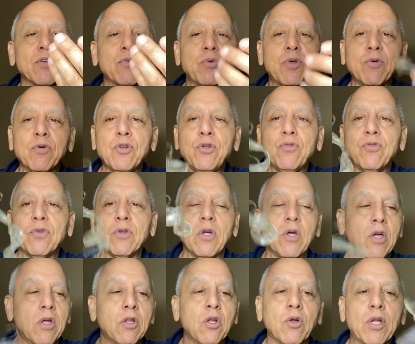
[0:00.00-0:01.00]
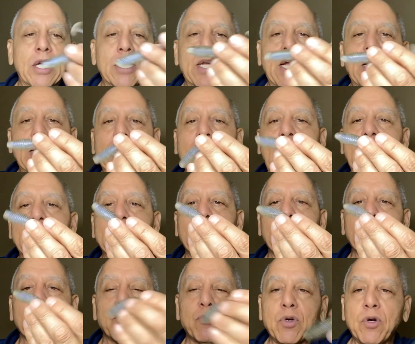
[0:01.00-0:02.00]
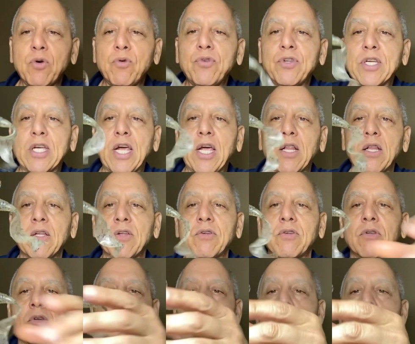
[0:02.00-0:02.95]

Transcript: We were using, no, not Kalen, Kitex. We were using Kalens.